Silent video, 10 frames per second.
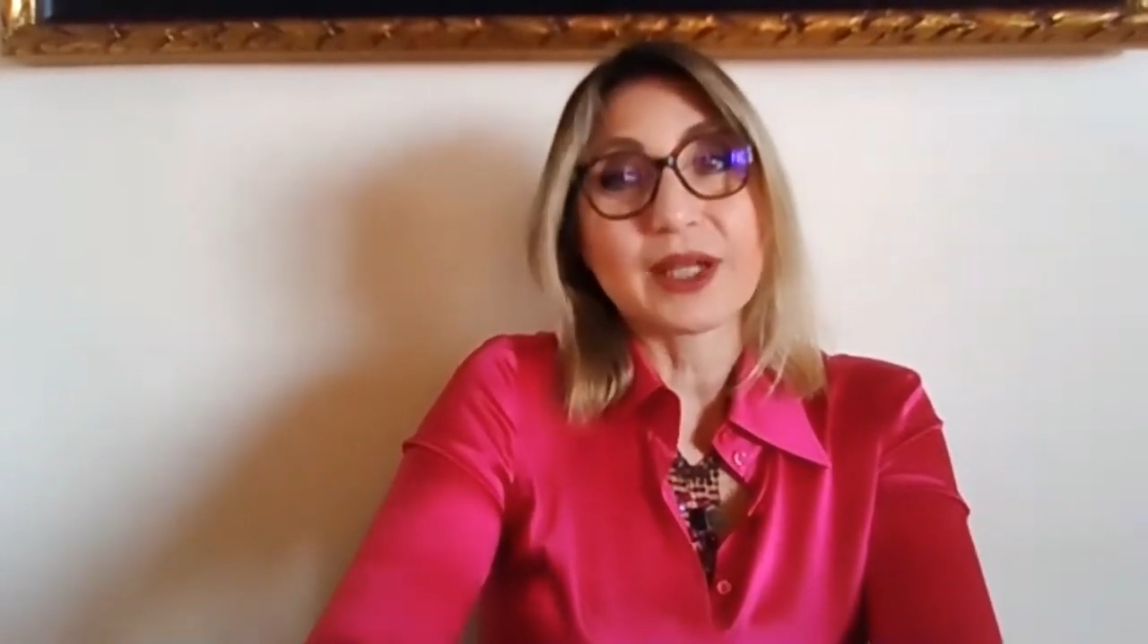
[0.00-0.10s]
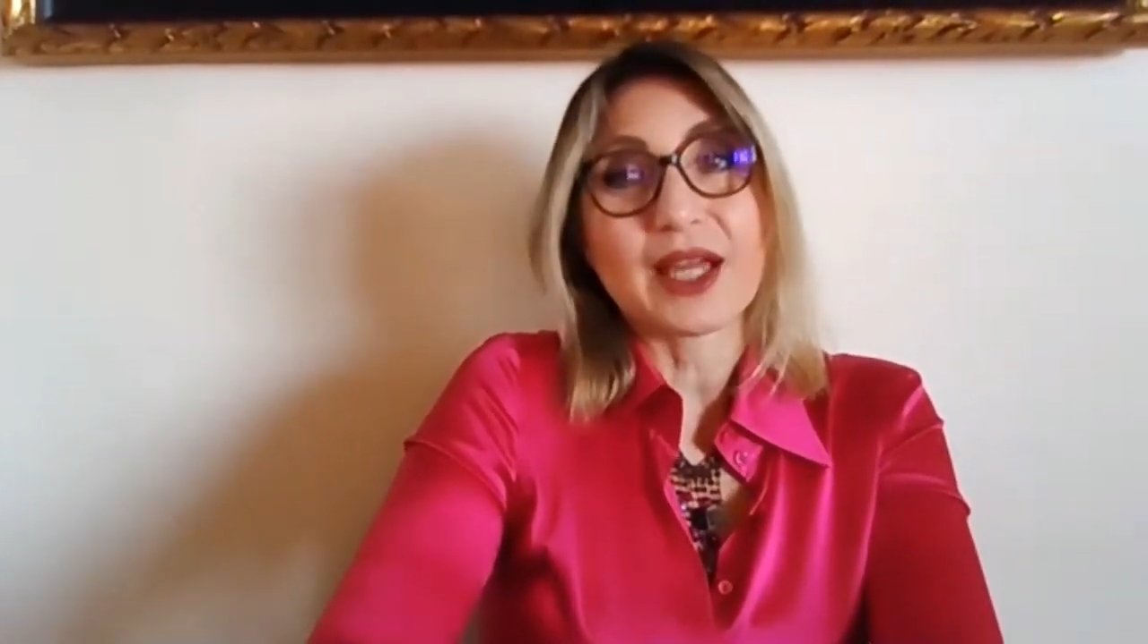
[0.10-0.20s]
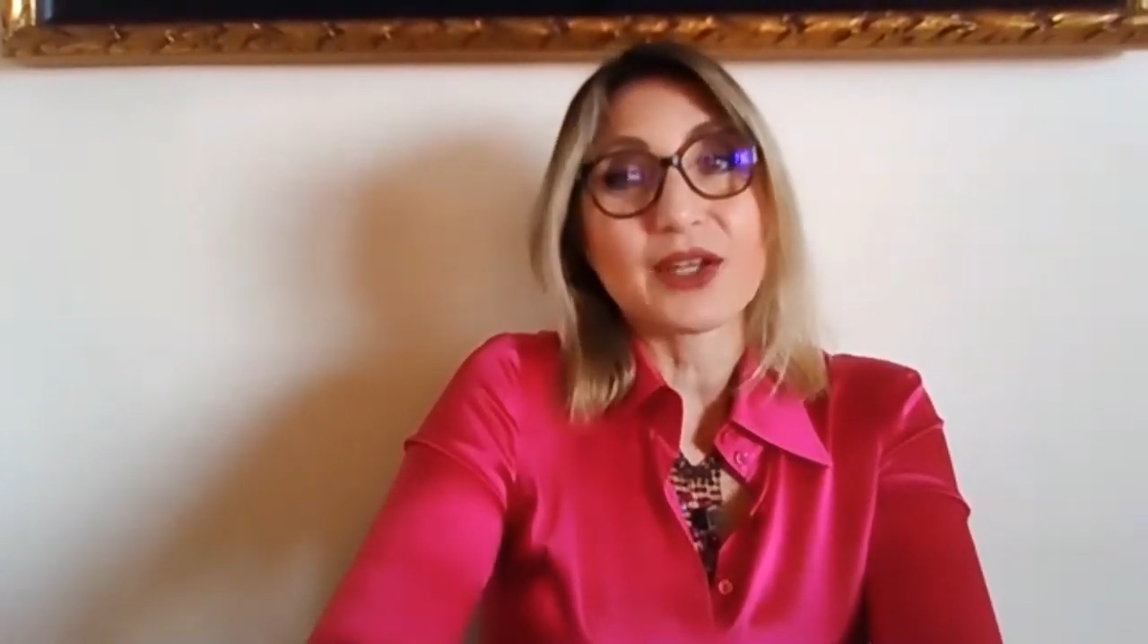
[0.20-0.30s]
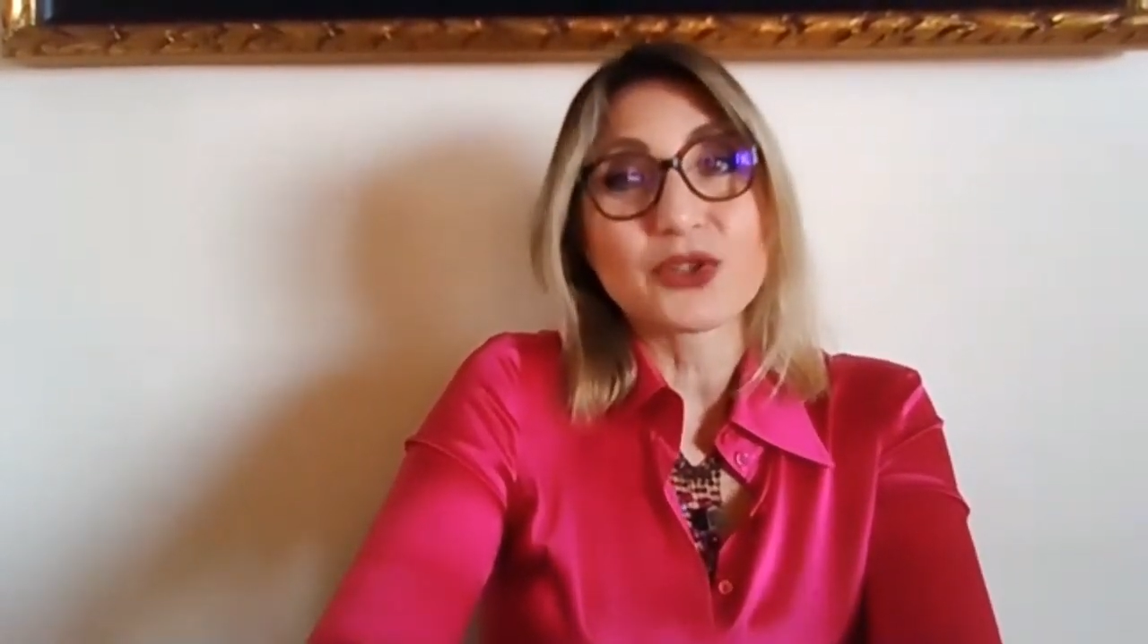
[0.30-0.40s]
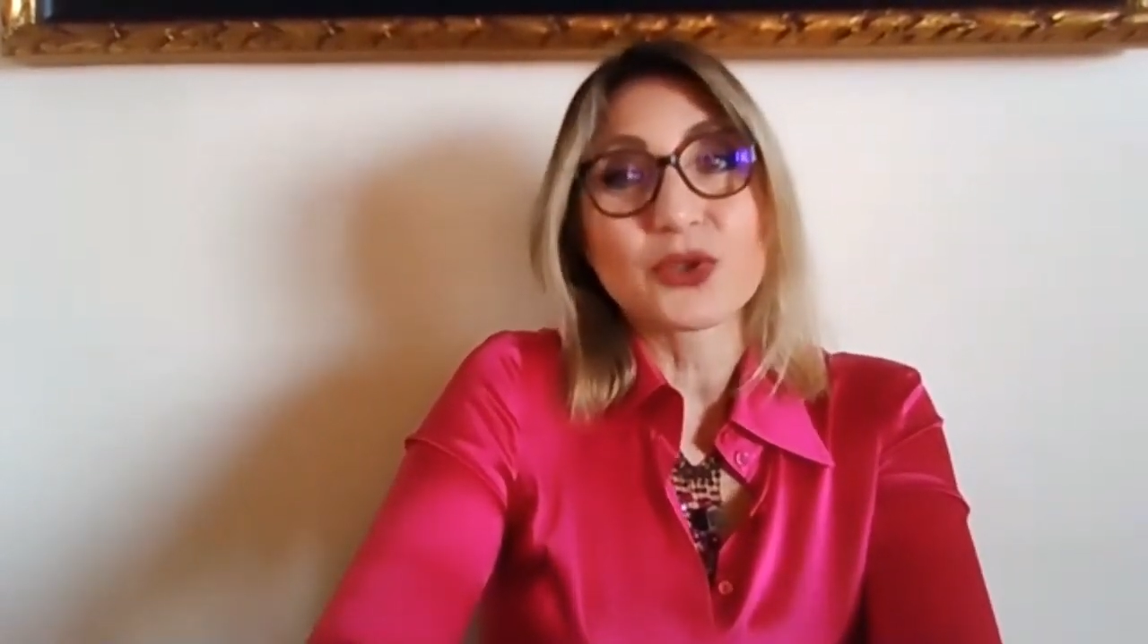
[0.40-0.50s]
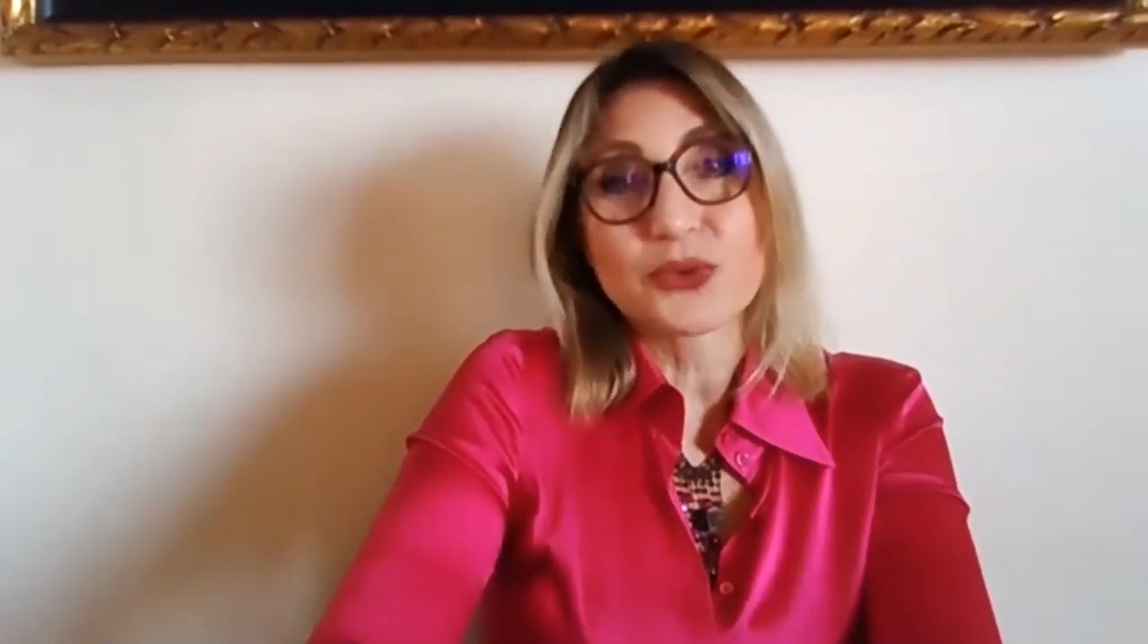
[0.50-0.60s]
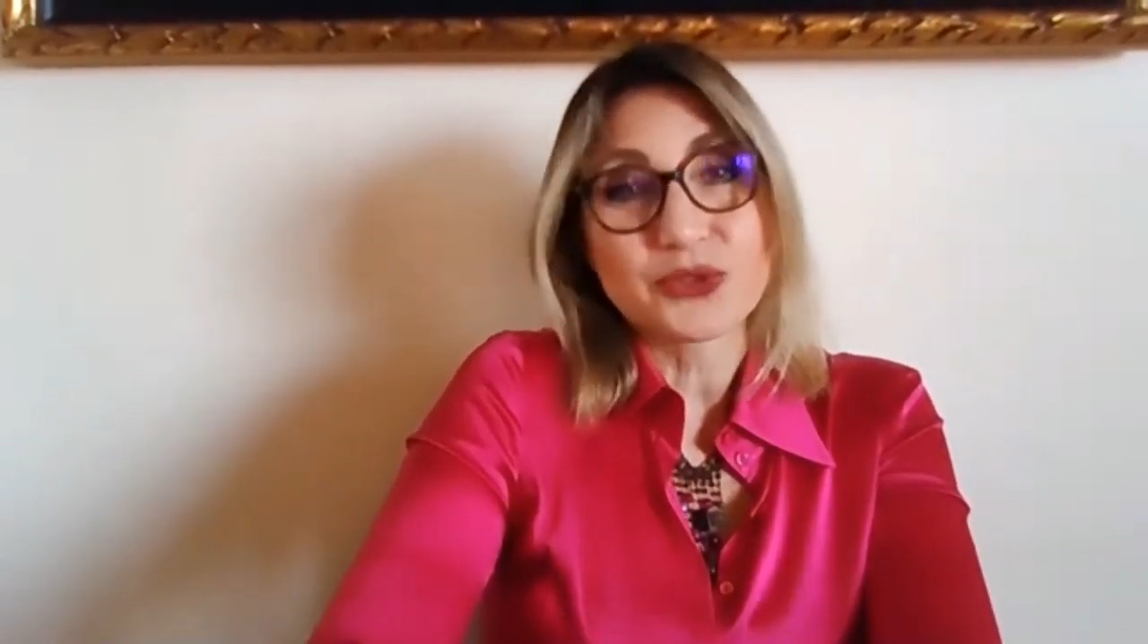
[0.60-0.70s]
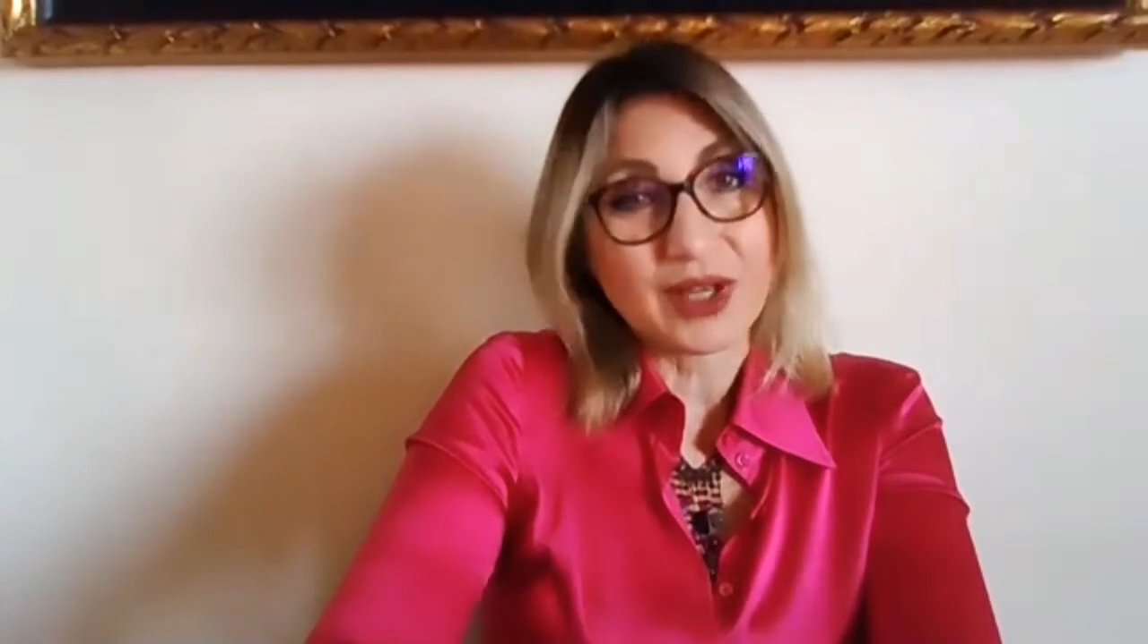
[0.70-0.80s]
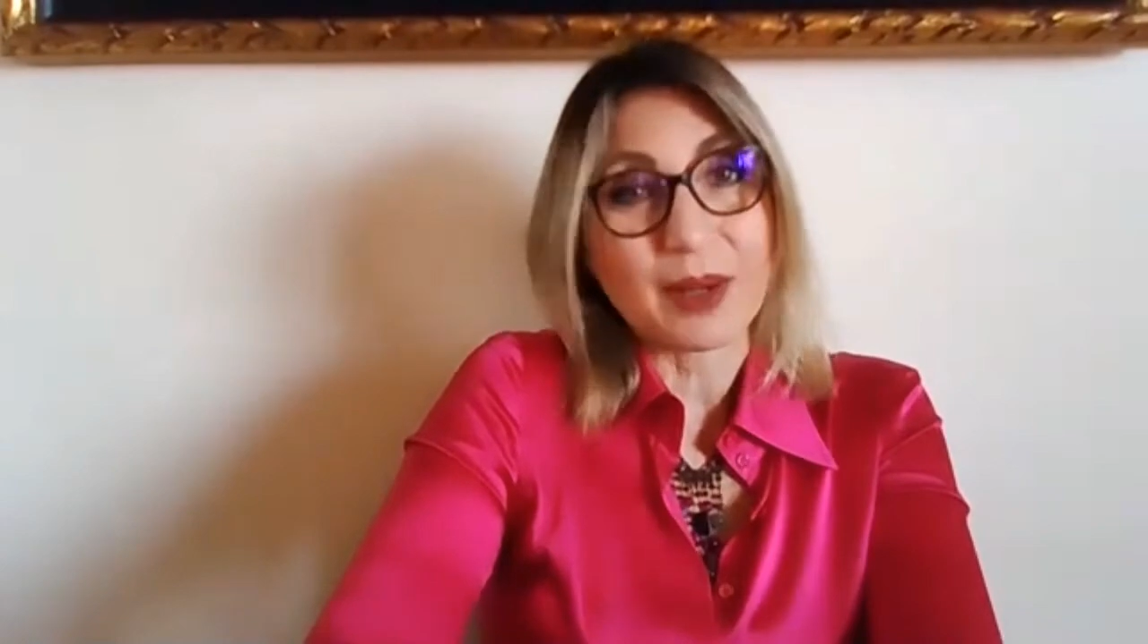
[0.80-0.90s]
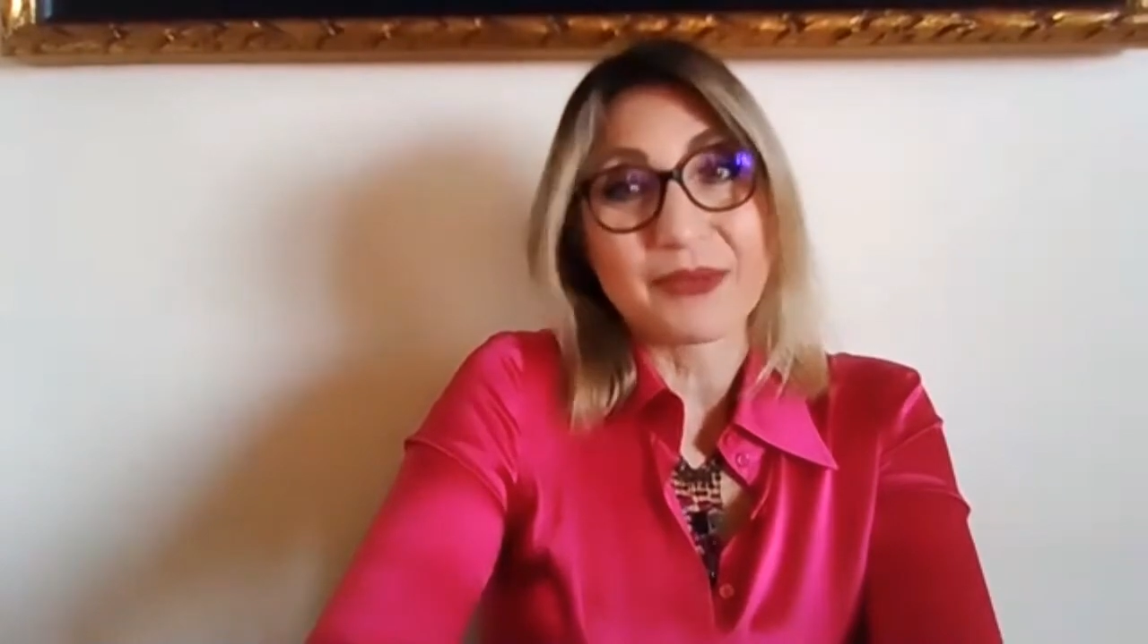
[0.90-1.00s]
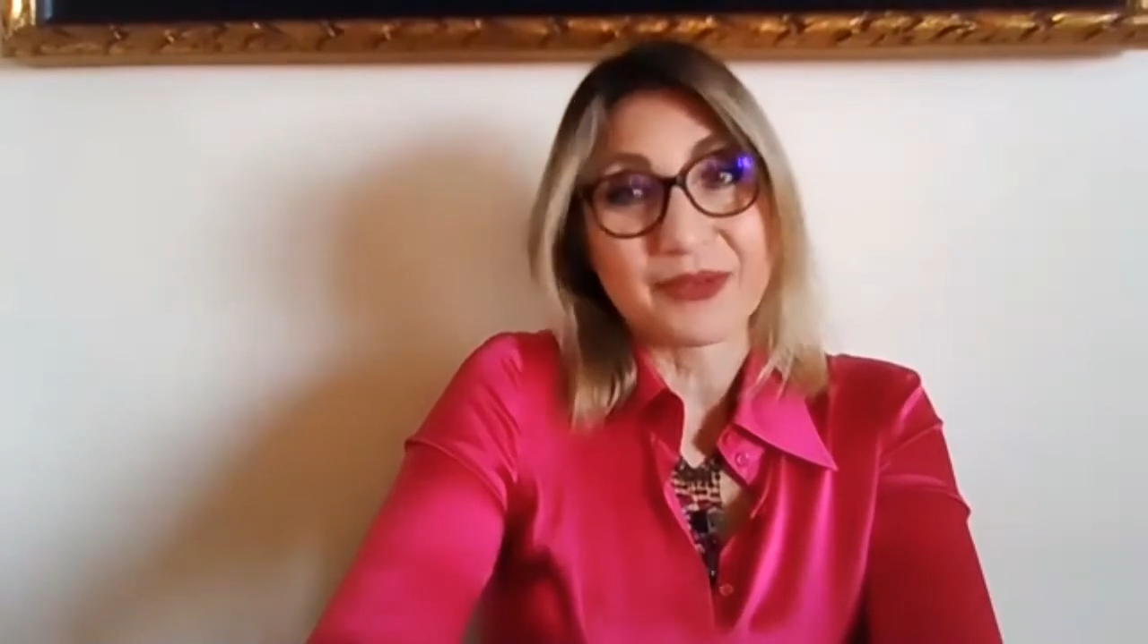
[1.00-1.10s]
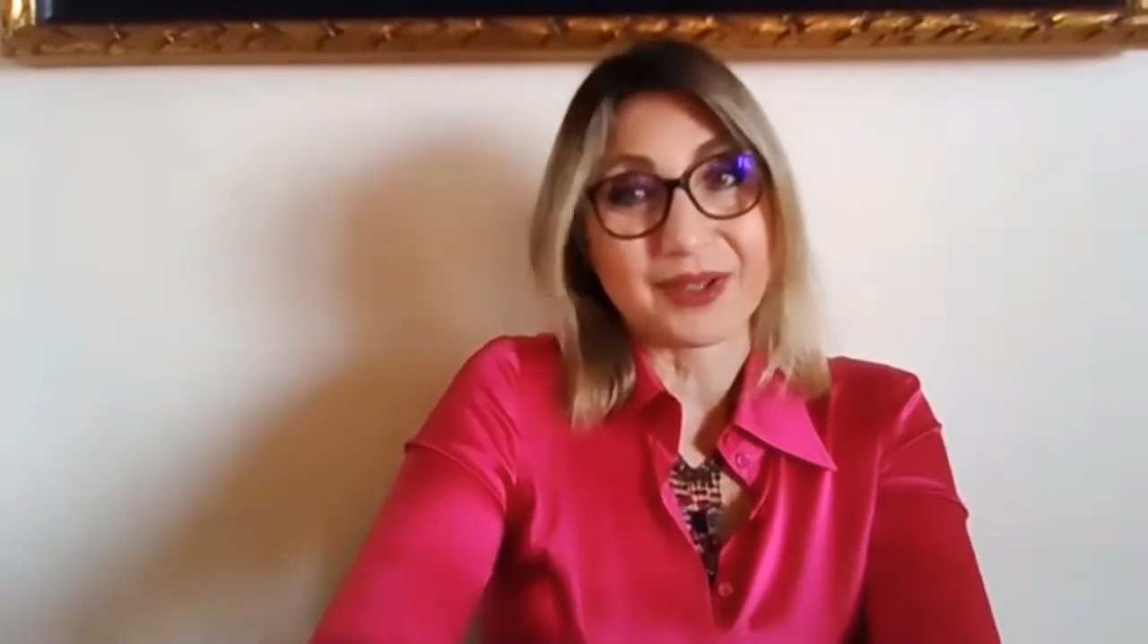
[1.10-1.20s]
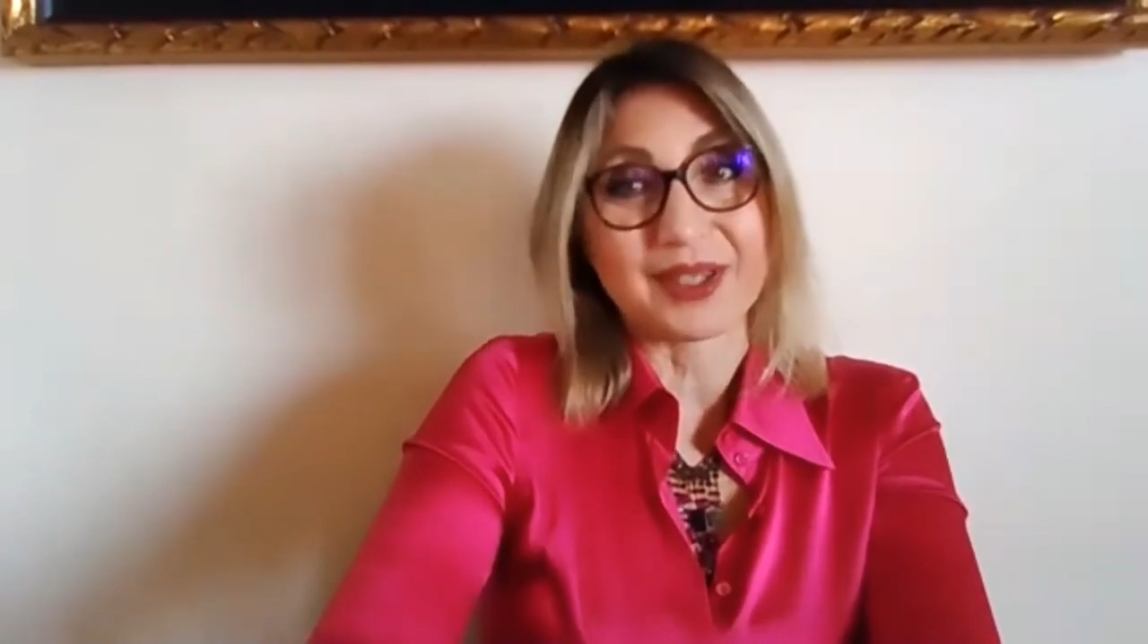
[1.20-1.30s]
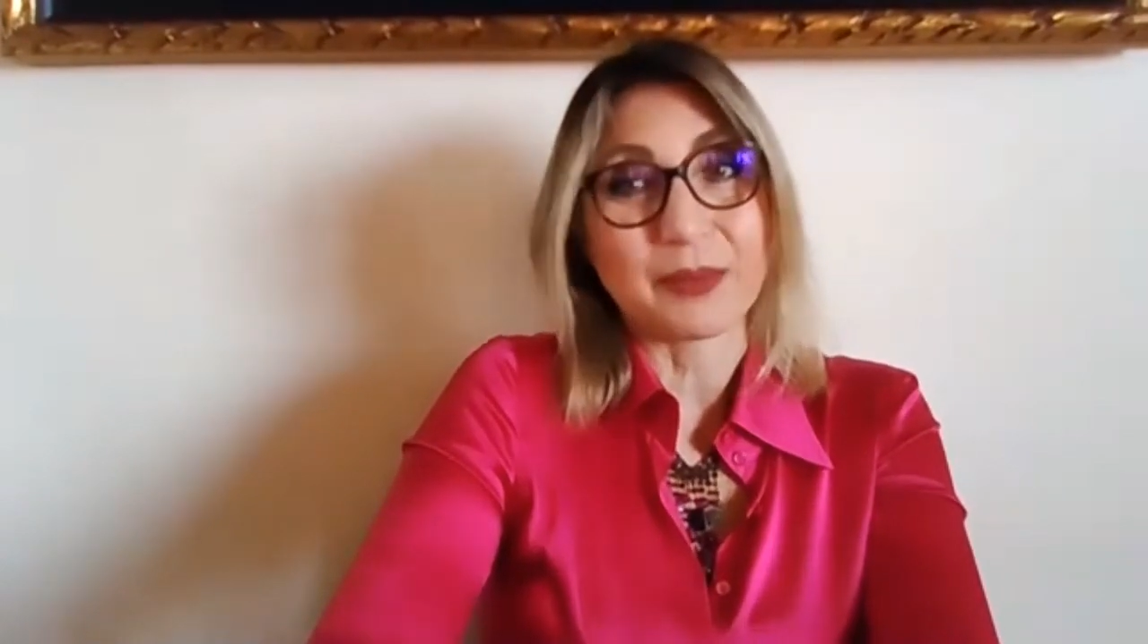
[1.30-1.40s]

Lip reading: can do something